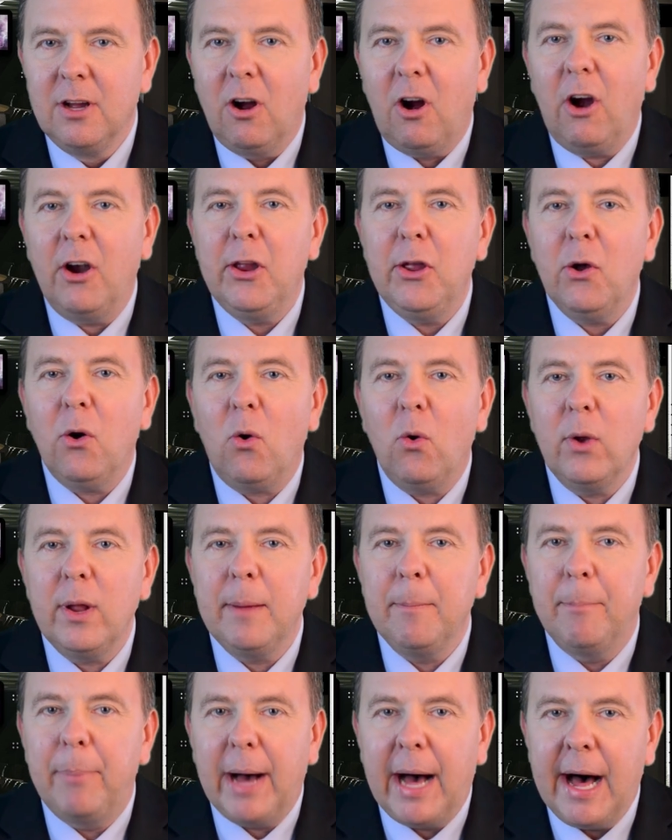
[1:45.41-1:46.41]
Are you
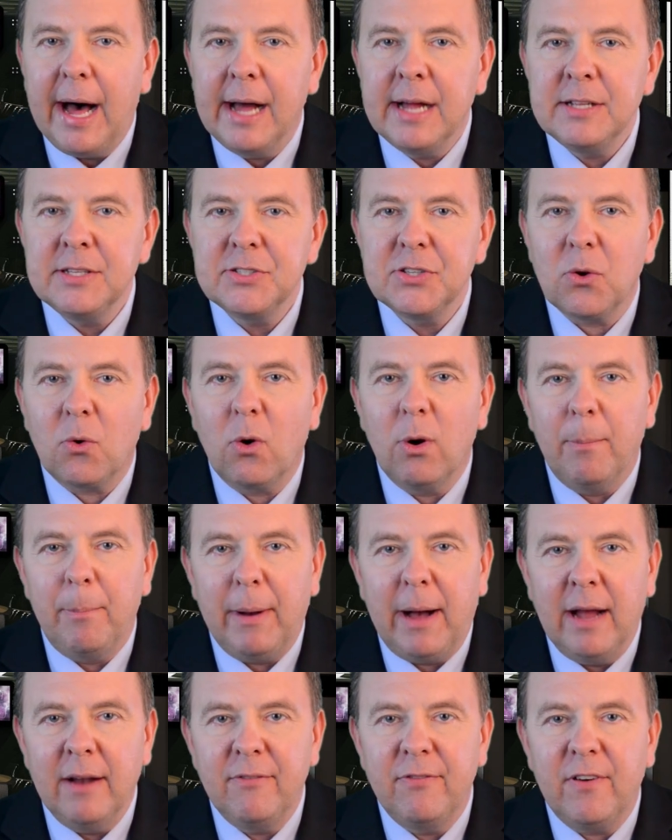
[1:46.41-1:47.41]
holding bonds or
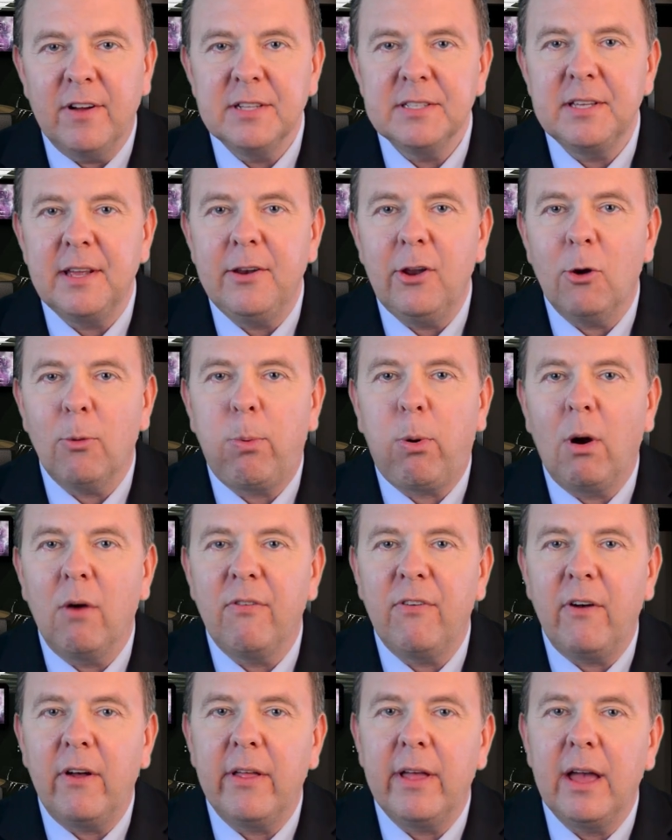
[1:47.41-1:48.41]
bond funds in your
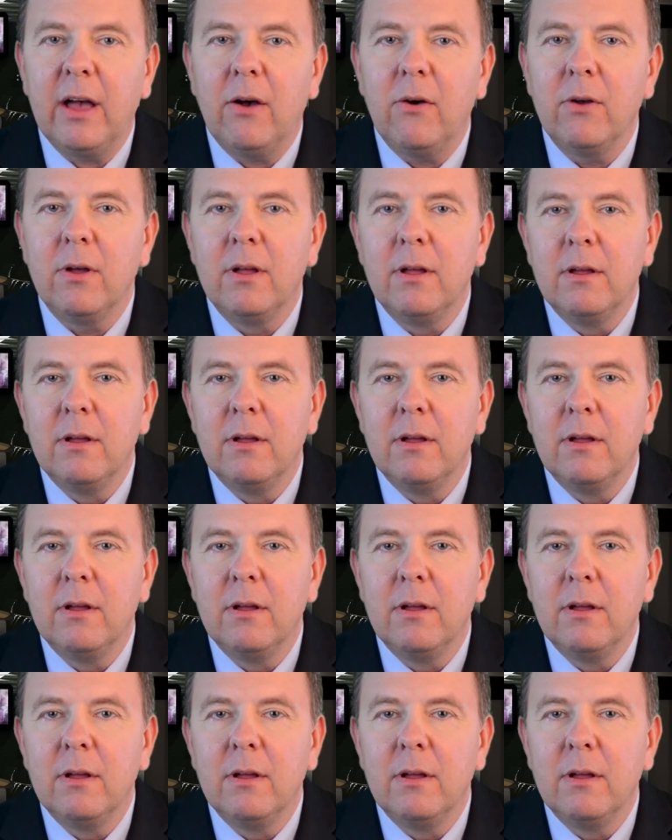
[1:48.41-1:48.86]
portfolio?